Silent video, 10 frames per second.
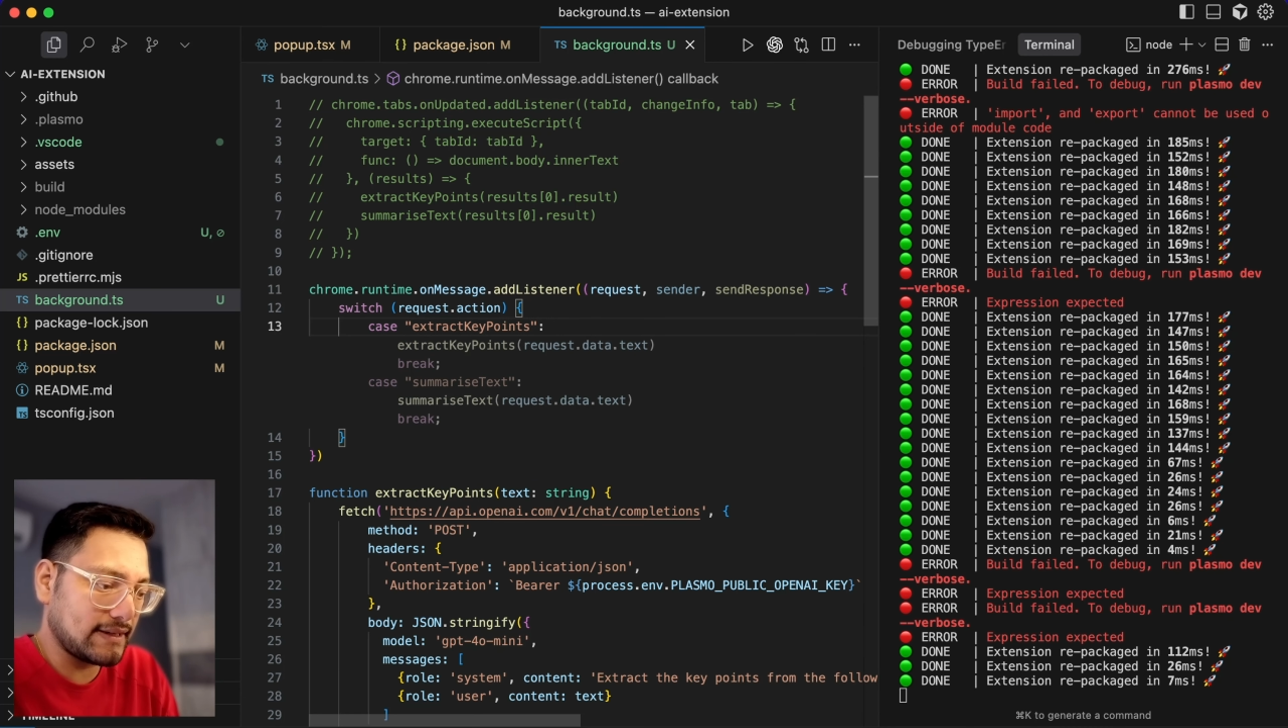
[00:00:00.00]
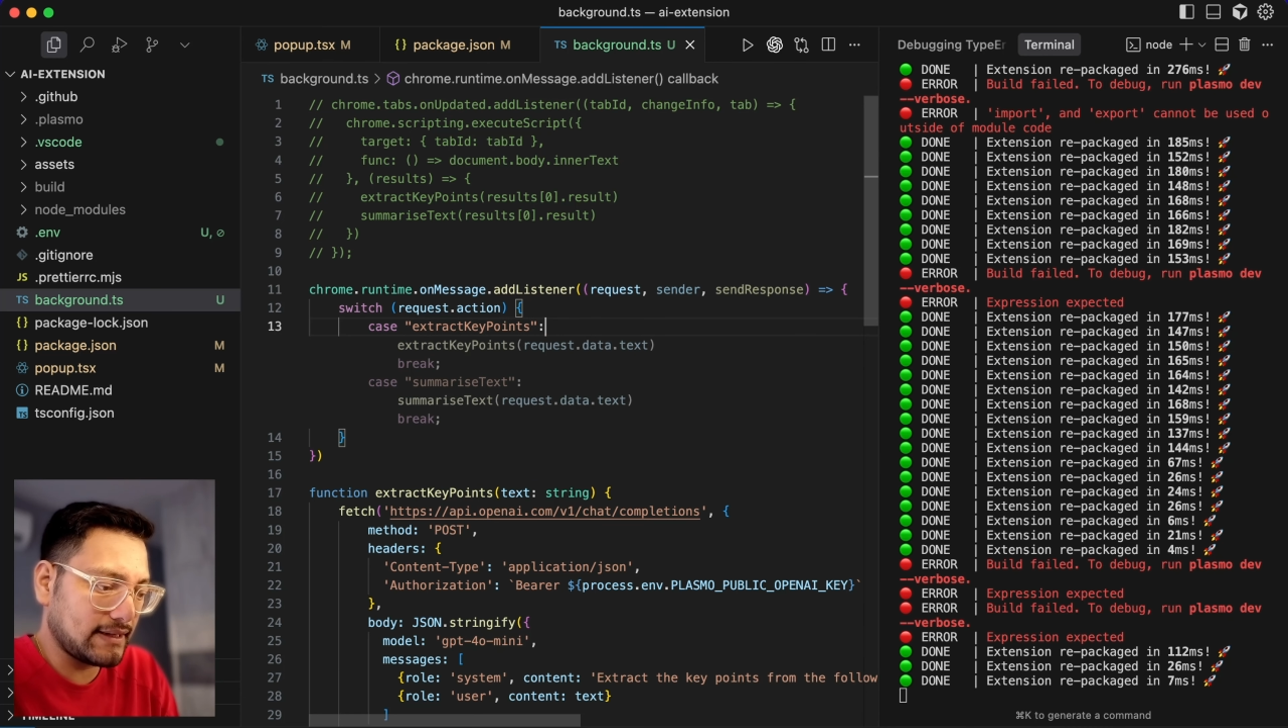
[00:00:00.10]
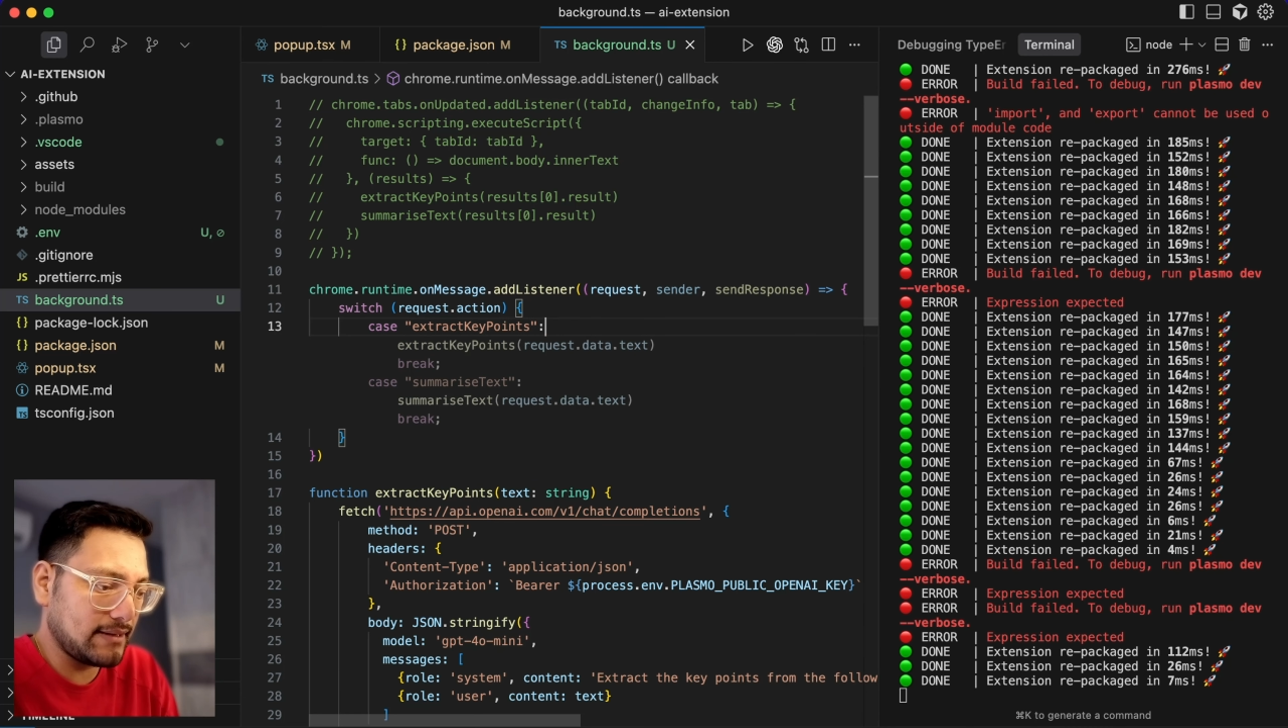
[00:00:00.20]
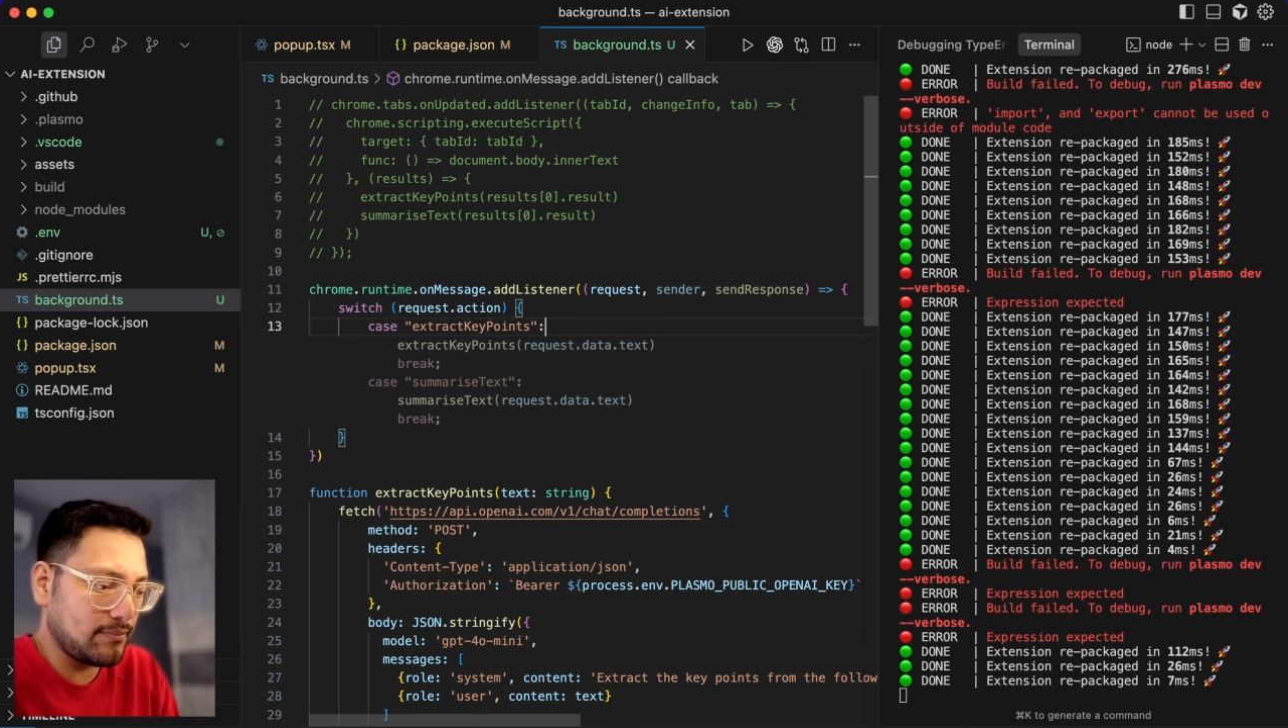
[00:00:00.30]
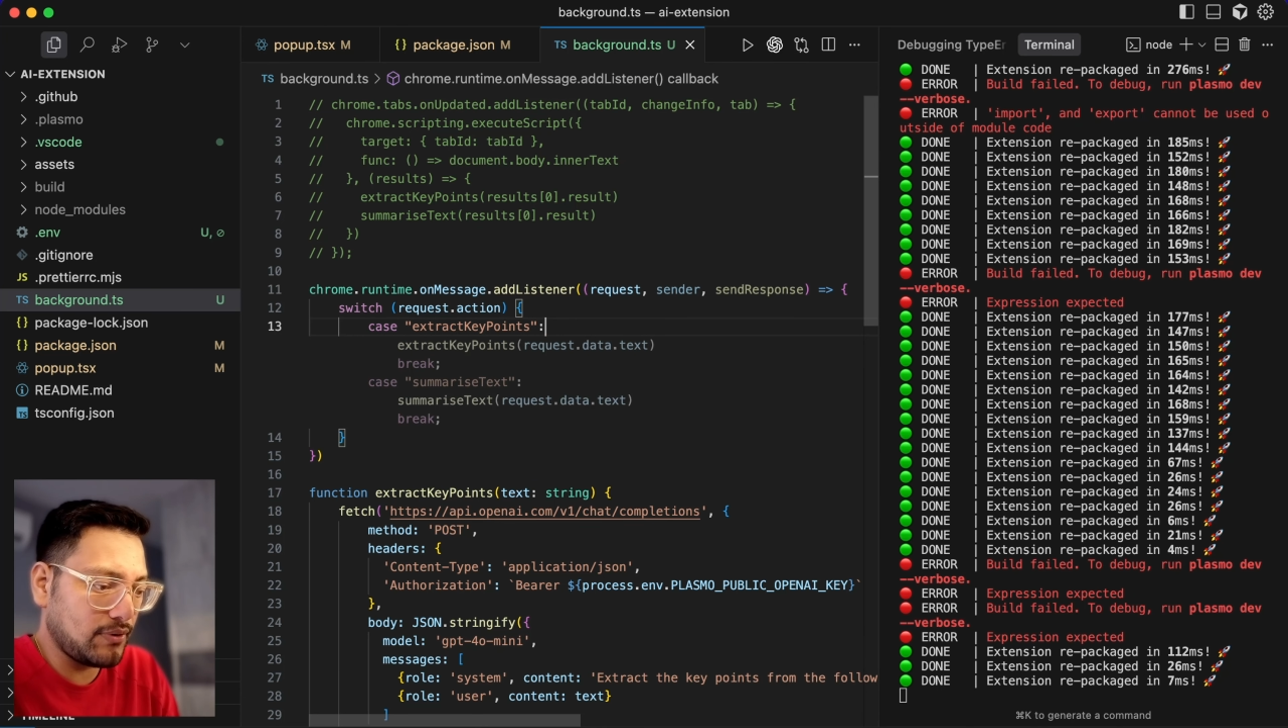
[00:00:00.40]
key
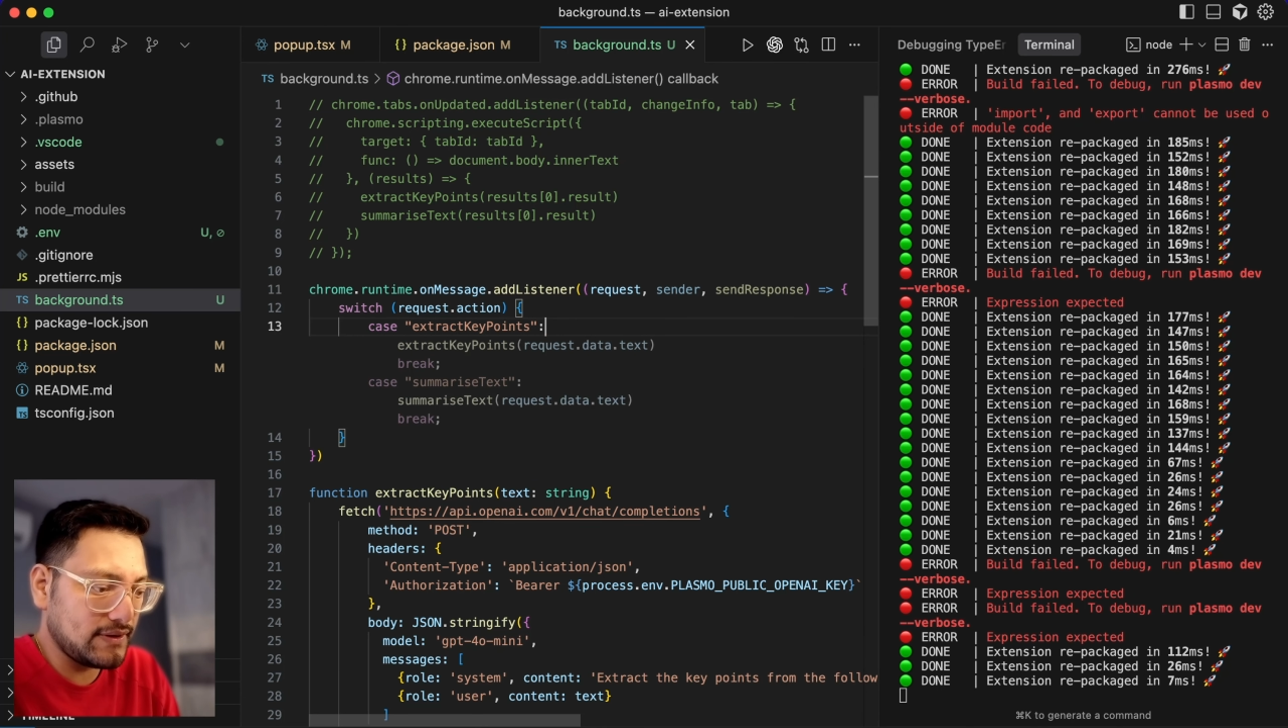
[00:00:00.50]
points.